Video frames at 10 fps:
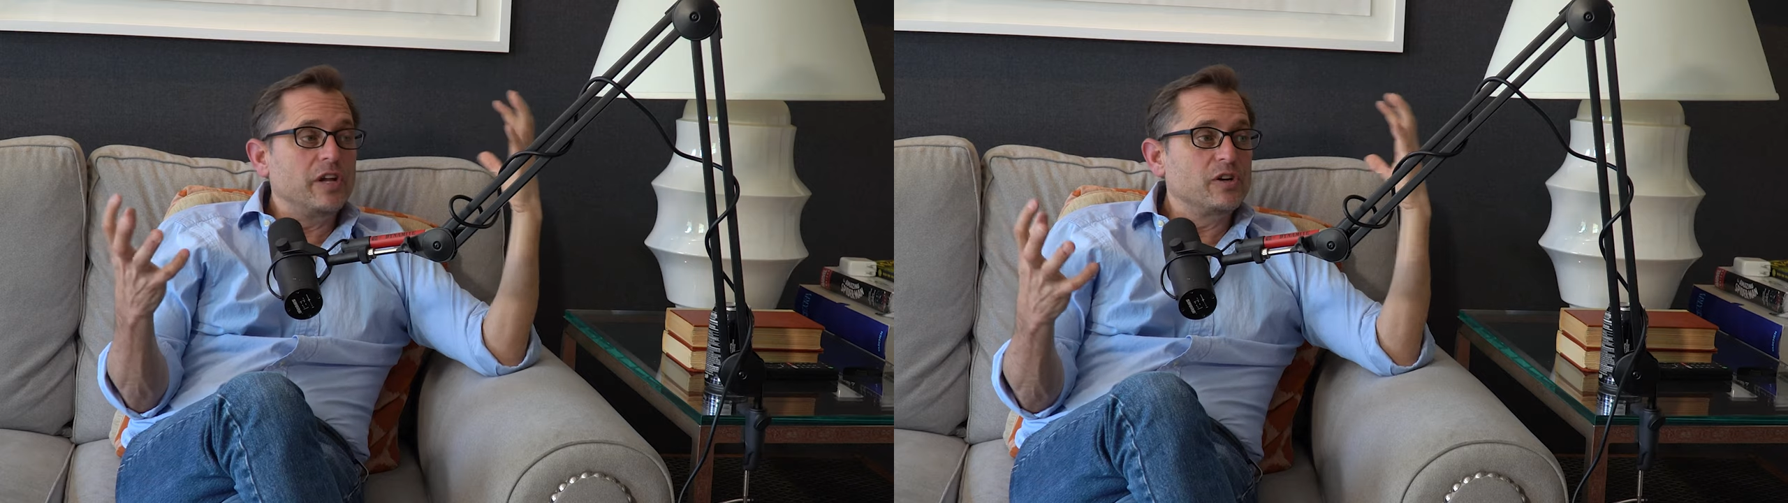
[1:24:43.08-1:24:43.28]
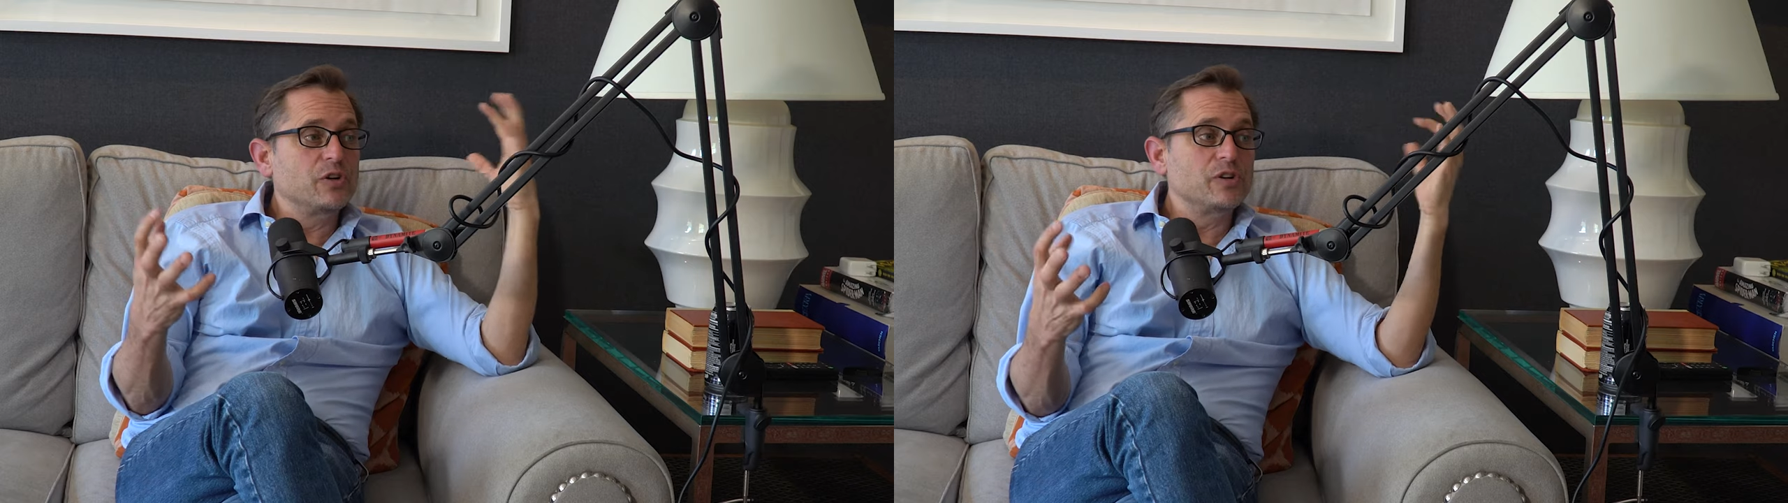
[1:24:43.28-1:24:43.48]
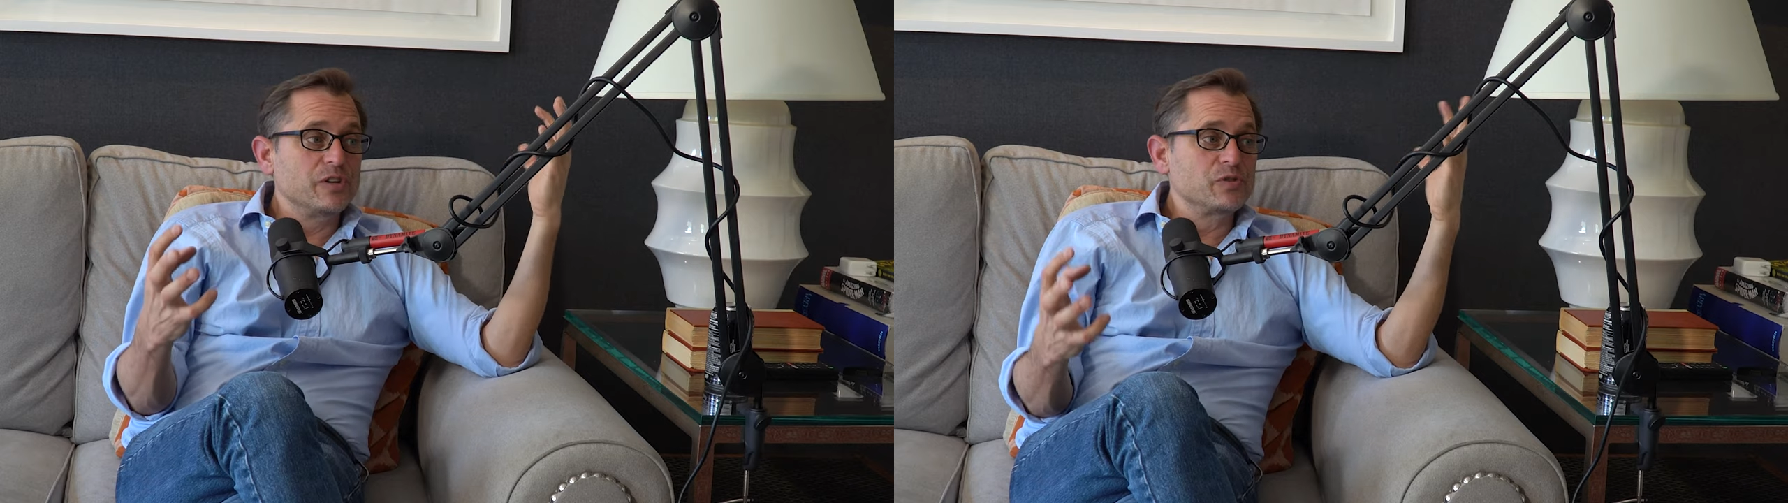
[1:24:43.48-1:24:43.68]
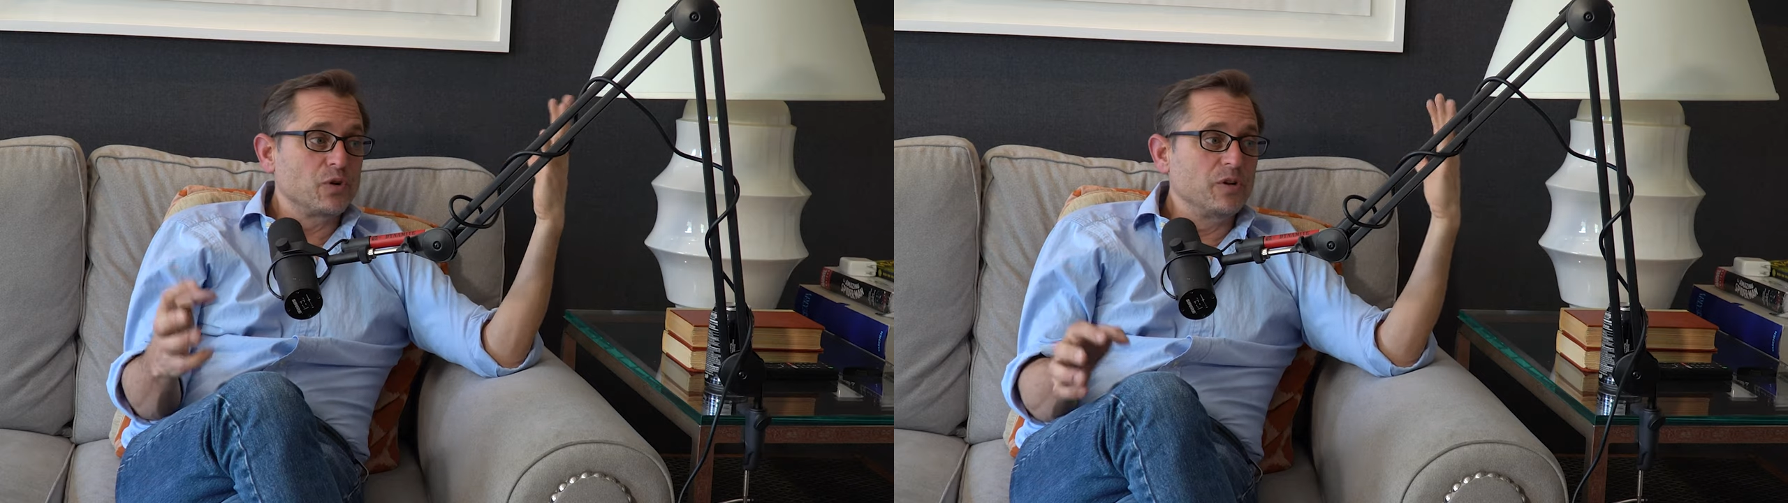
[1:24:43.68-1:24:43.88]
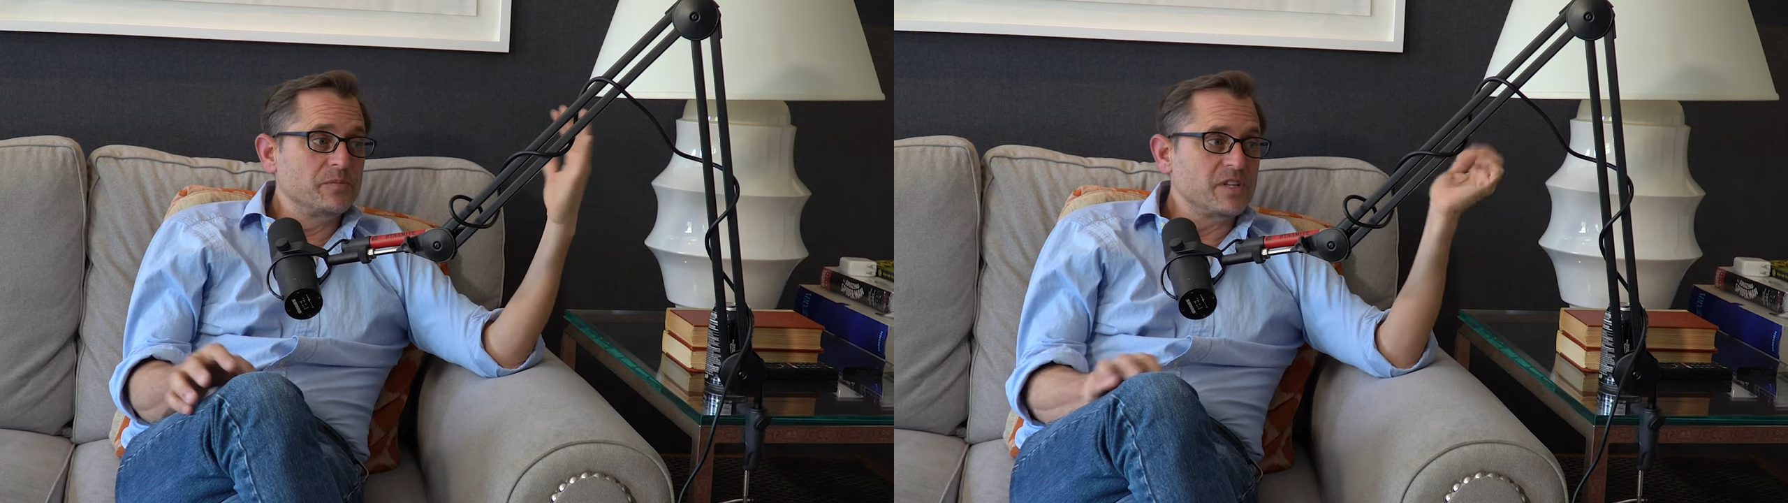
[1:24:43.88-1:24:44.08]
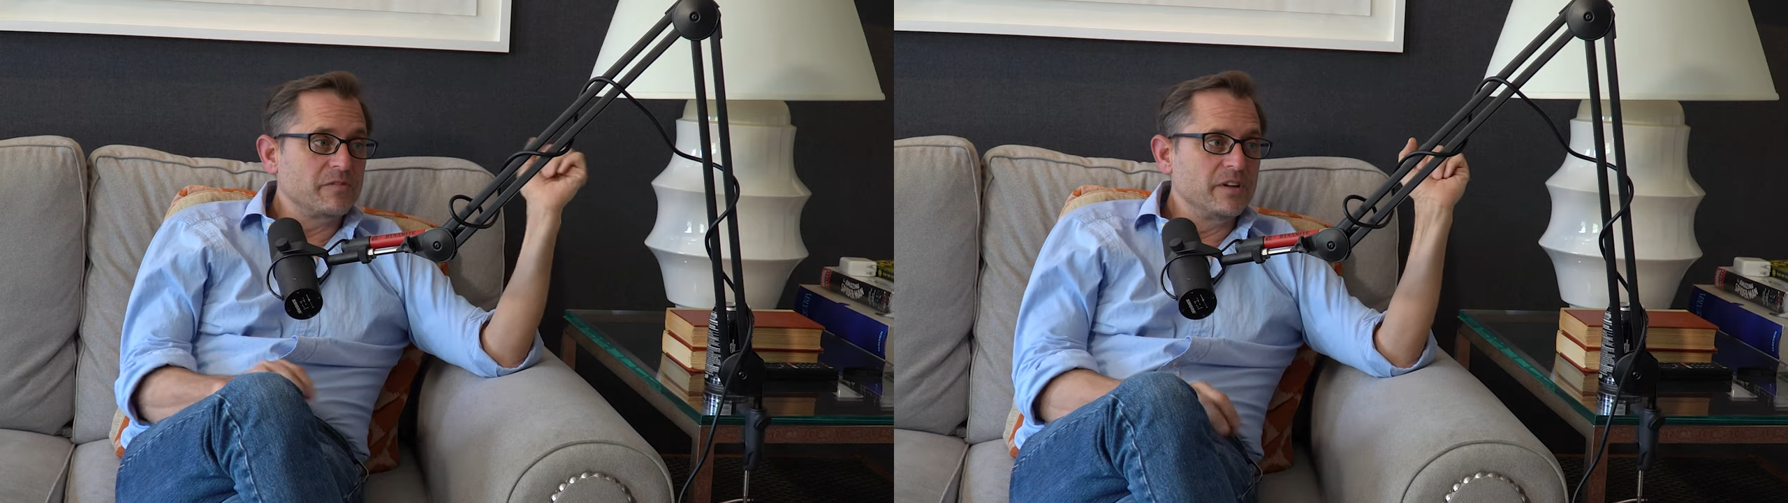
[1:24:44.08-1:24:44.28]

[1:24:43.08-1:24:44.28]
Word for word: he couldn't control himself.